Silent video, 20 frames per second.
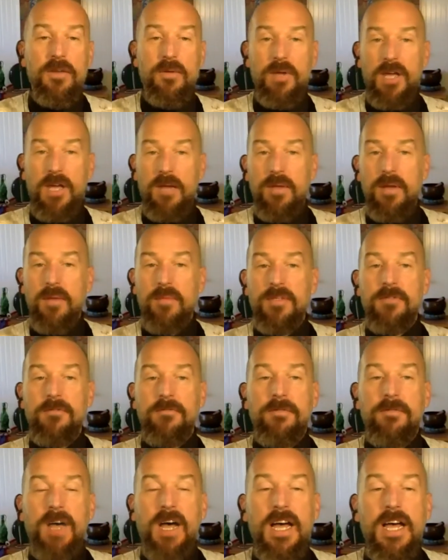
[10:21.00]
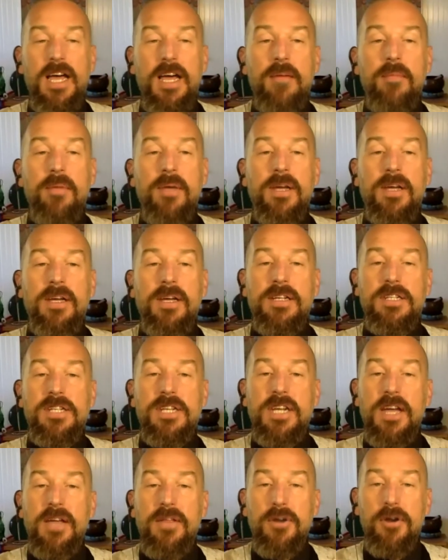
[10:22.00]
We got to be able to vibe
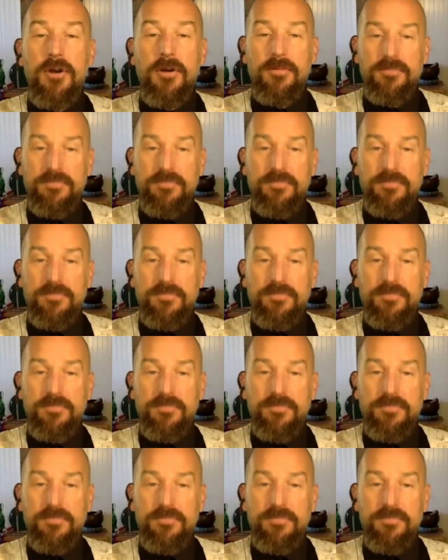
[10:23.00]
together.